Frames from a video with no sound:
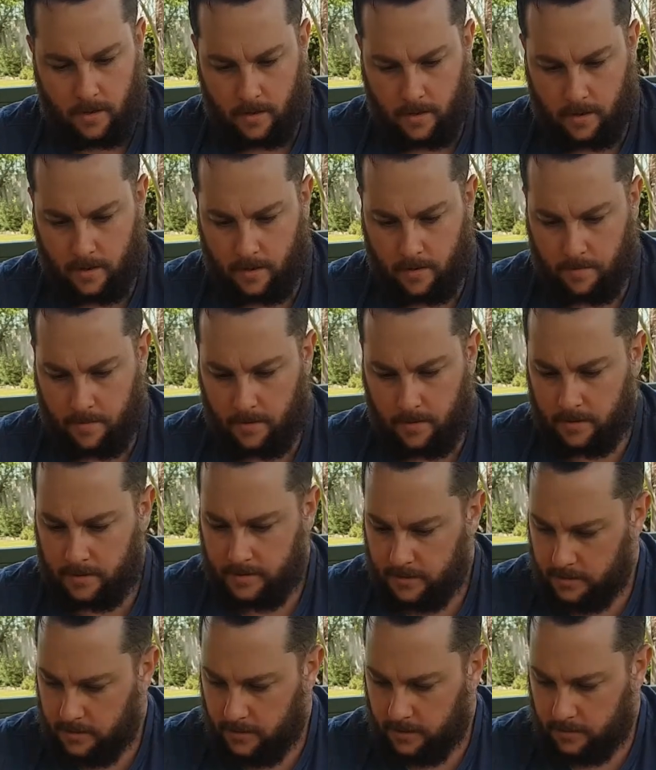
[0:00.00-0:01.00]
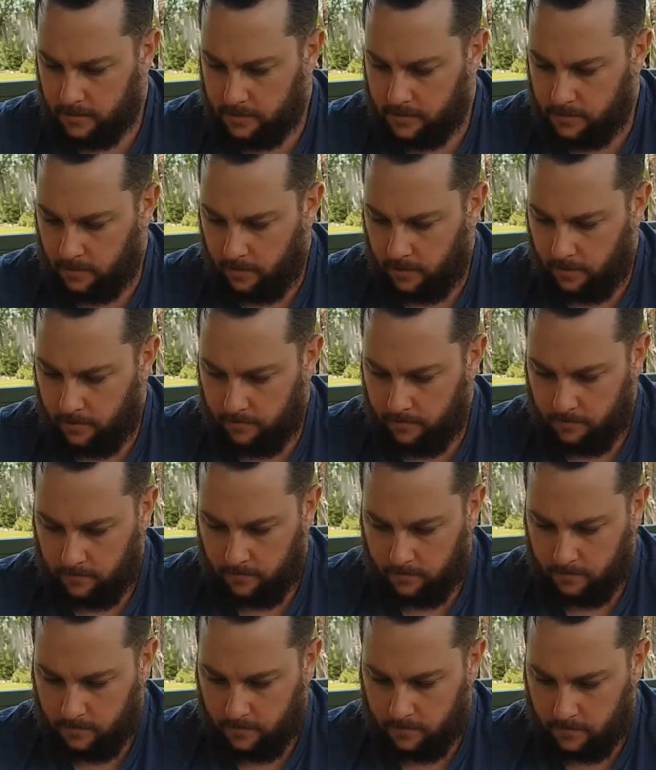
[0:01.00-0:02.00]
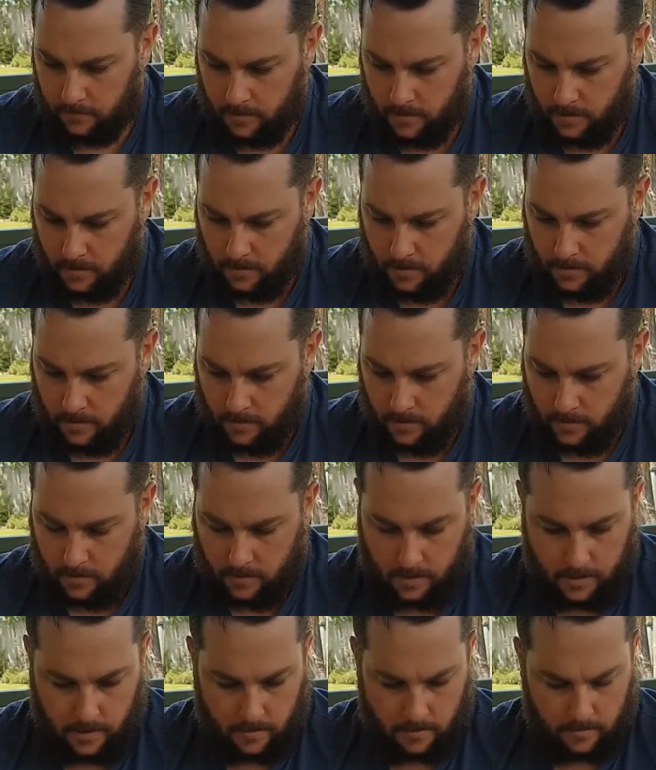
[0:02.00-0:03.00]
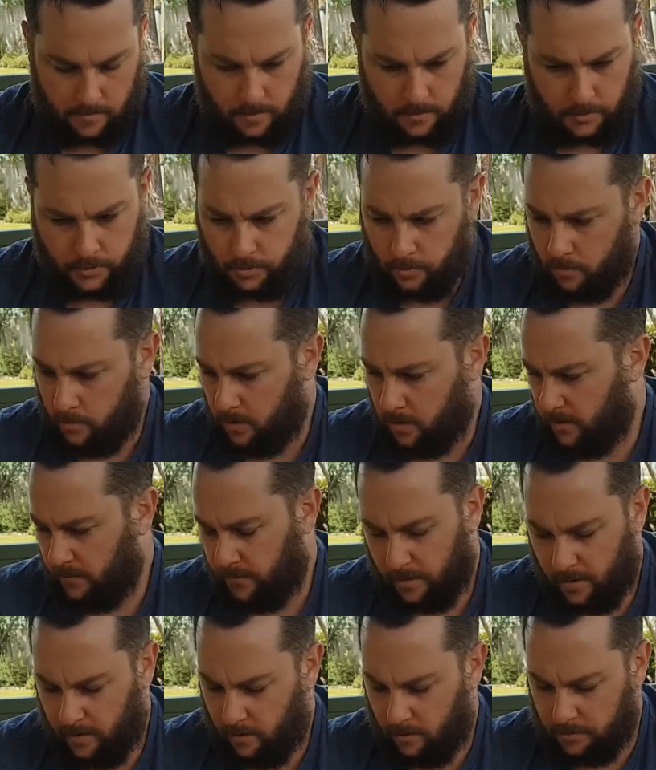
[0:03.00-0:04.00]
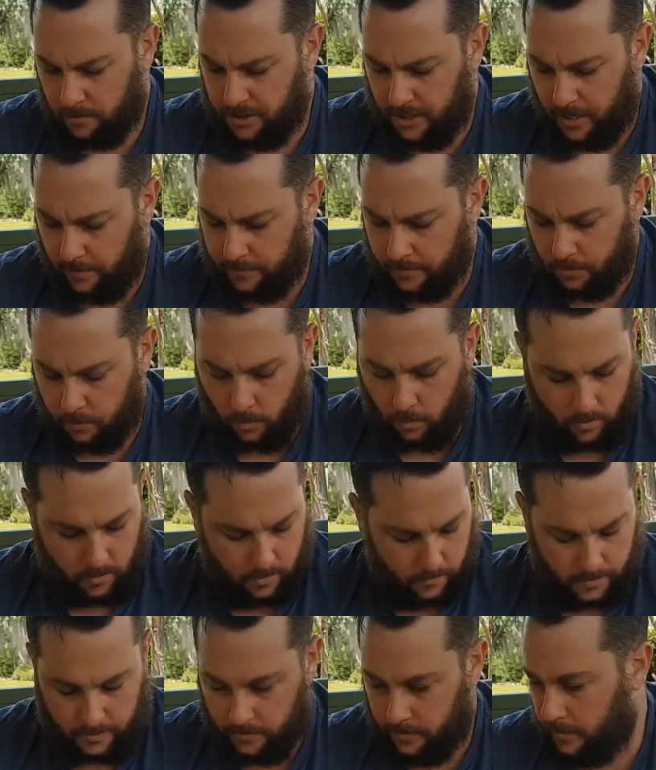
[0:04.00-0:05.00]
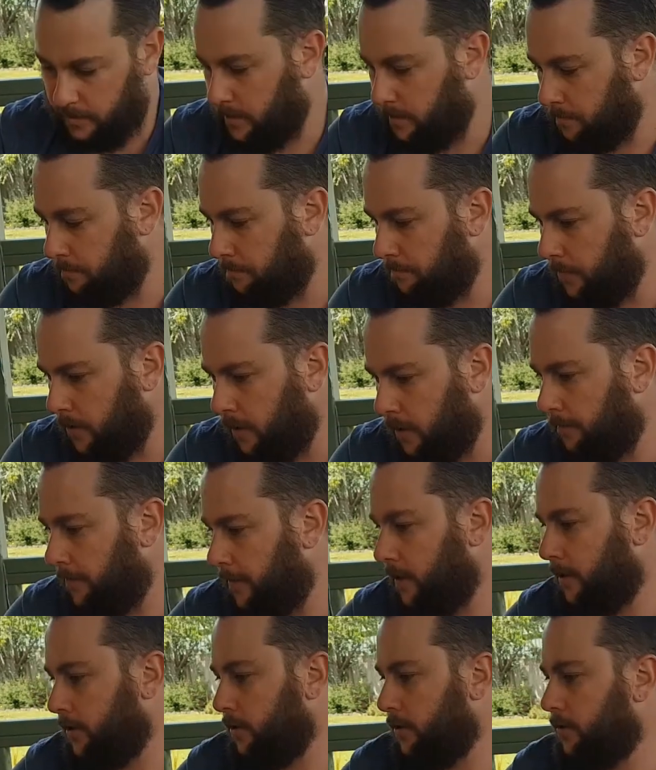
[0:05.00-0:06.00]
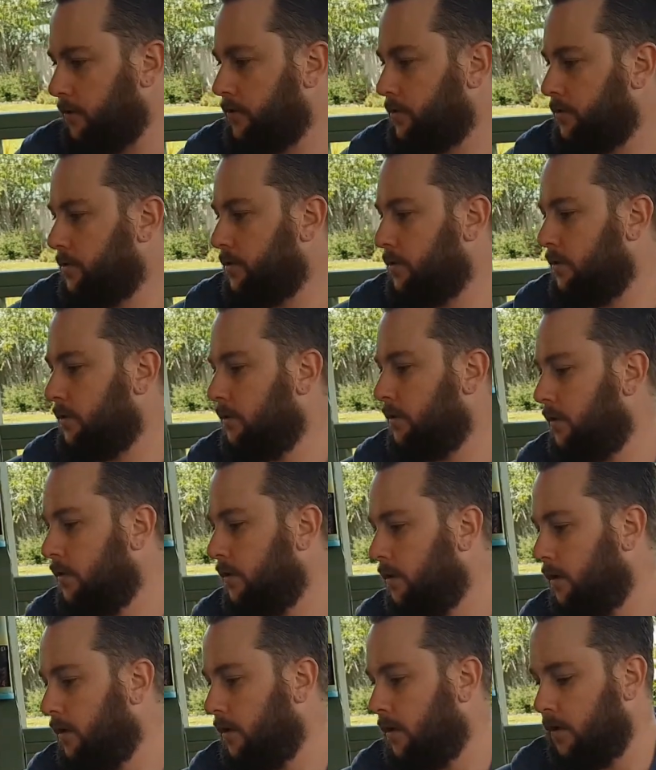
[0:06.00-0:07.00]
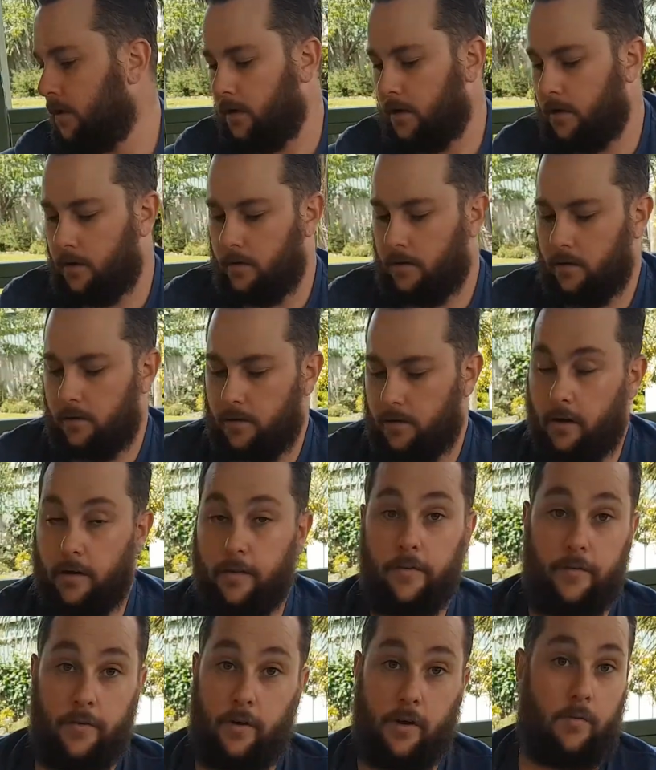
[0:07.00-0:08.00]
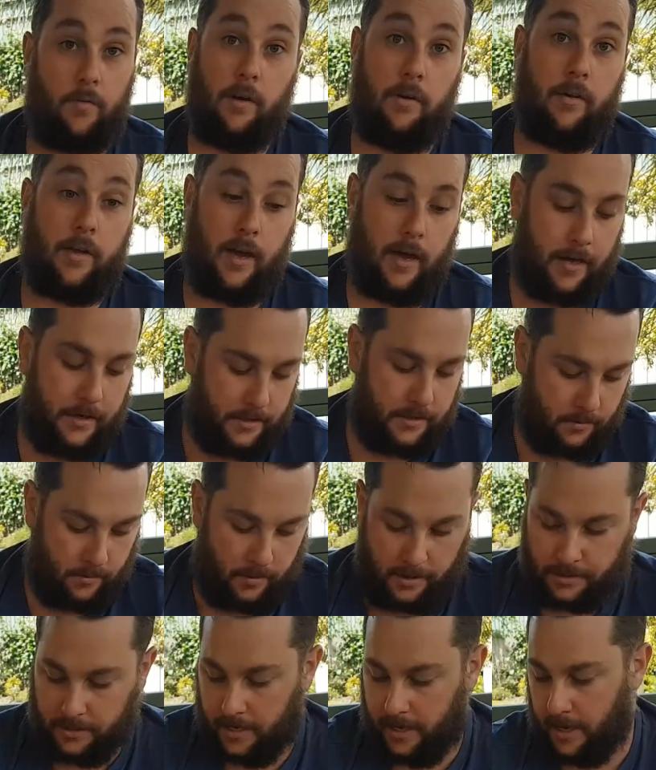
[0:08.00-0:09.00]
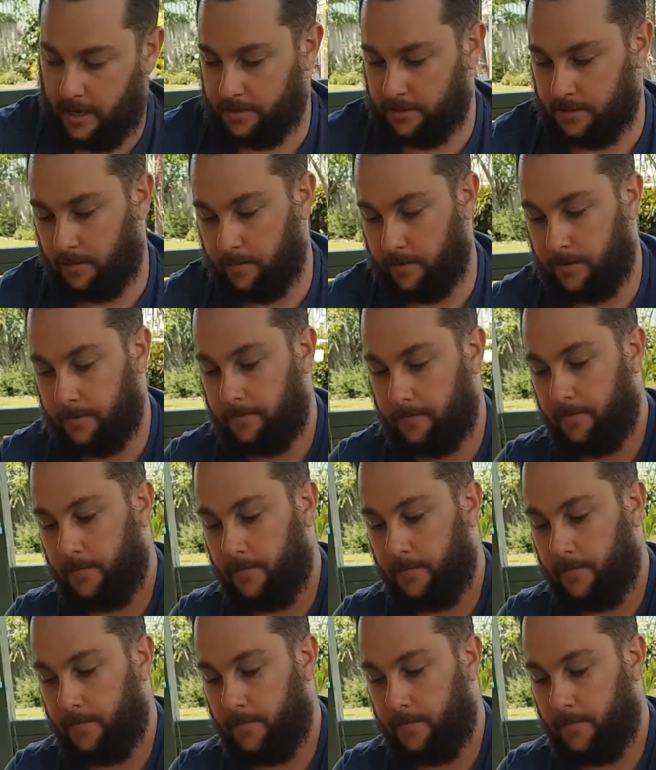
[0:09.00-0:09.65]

And I didn't at the time. I'm not sure why. I've got an old Jarvis Walker knife that I use on the very rare occasions where I actually catch something